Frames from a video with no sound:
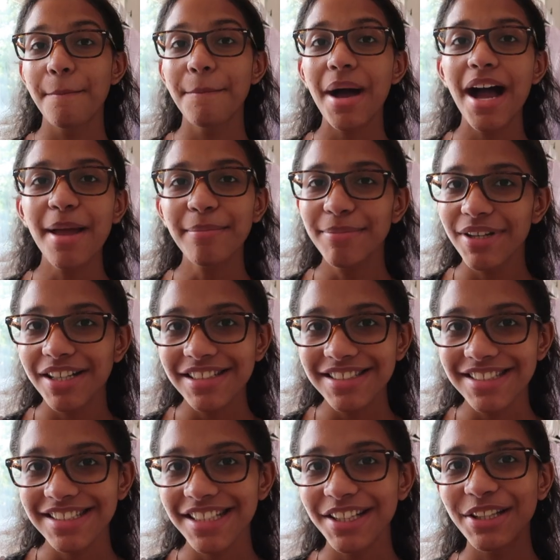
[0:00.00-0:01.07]
My books
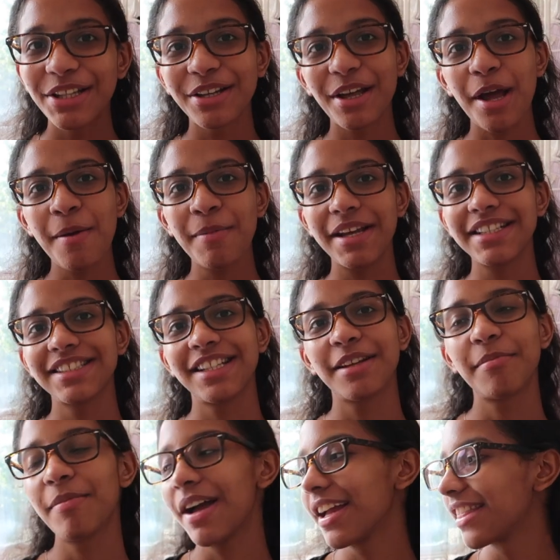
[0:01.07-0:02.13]
look
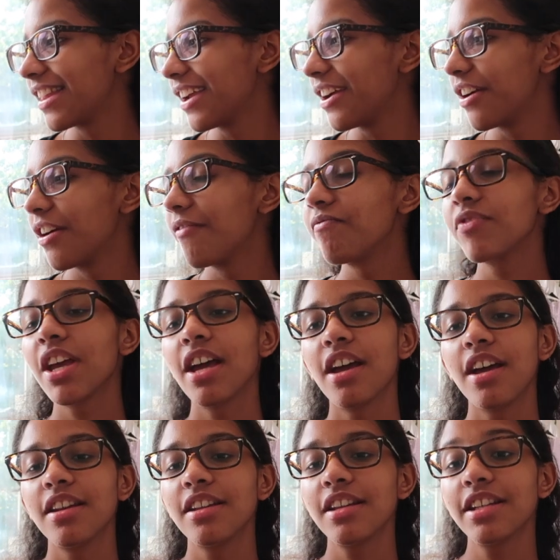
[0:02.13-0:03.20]
amazing back there,
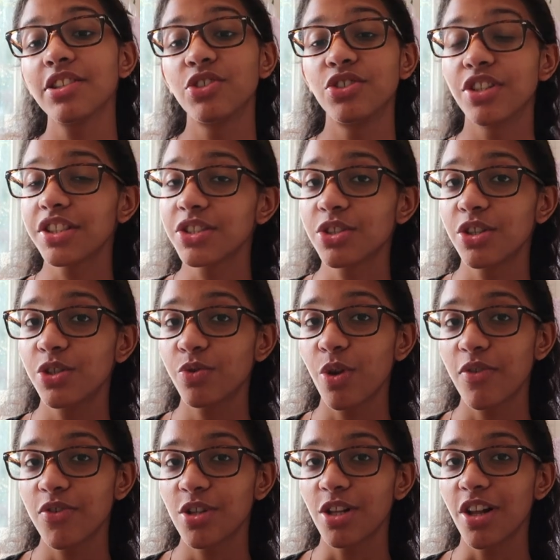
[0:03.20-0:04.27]
and it just turned
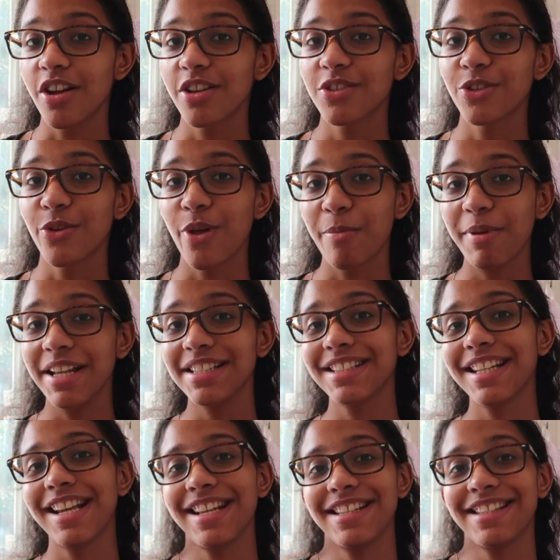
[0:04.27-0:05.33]
12 o'clock, so that means
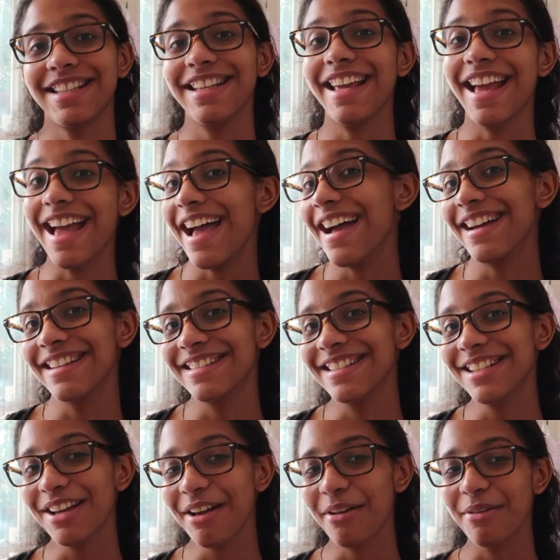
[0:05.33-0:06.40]
it is the
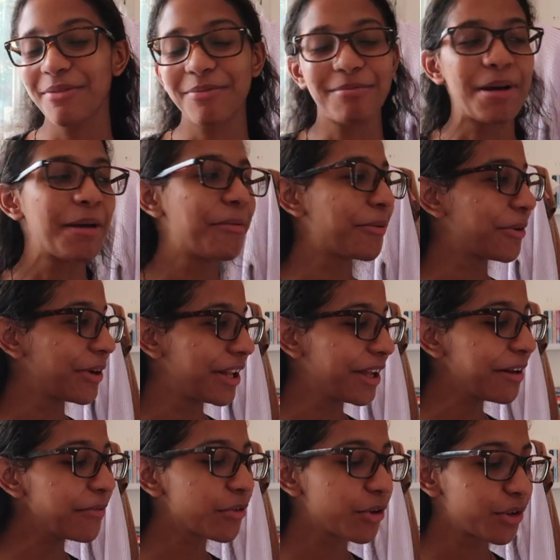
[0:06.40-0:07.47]
end of my
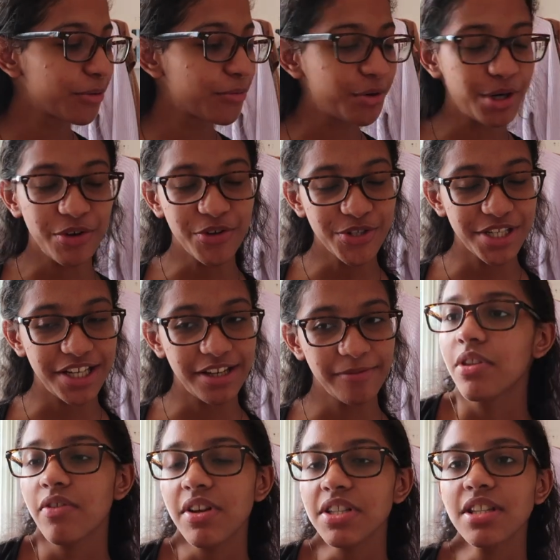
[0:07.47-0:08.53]
morning, or the morning routine.
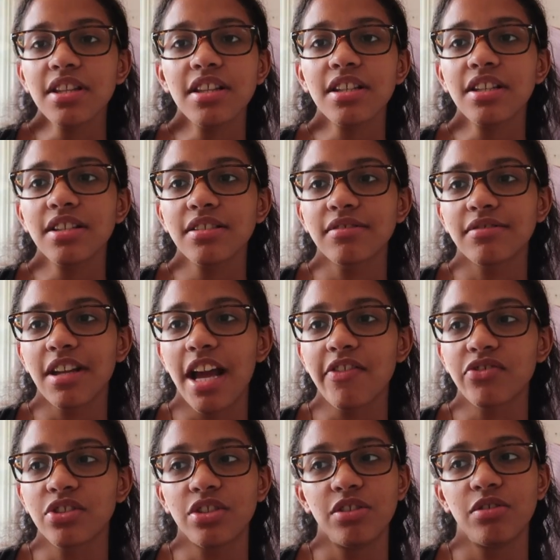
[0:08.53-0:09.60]
For the rest of the
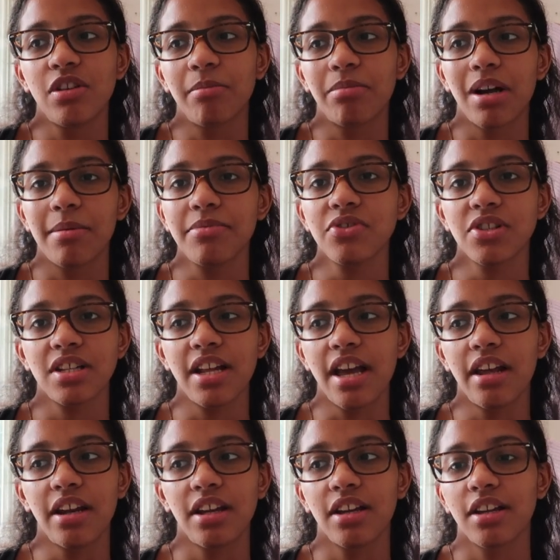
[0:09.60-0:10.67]
afternoon, I'm probably just gonna
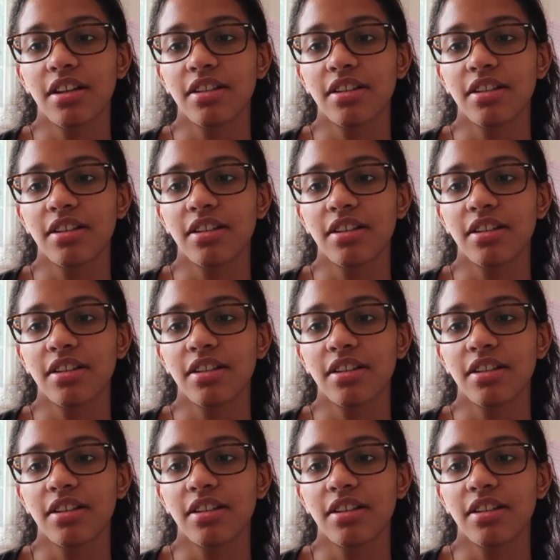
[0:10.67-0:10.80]
edit